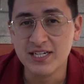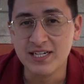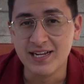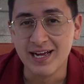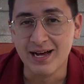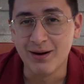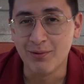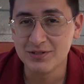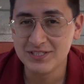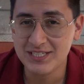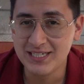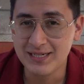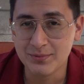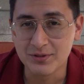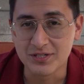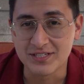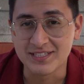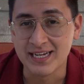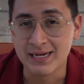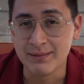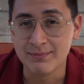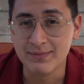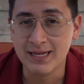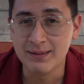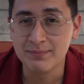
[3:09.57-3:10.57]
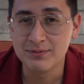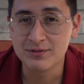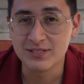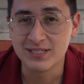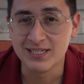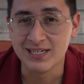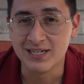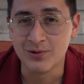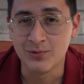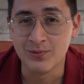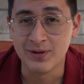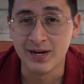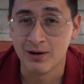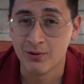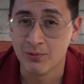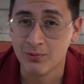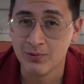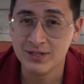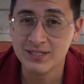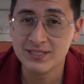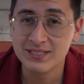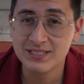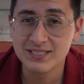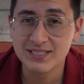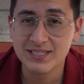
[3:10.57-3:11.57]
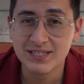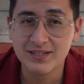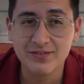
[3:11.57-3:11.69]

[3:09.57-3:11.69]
I wasn't able to time-lapse when I was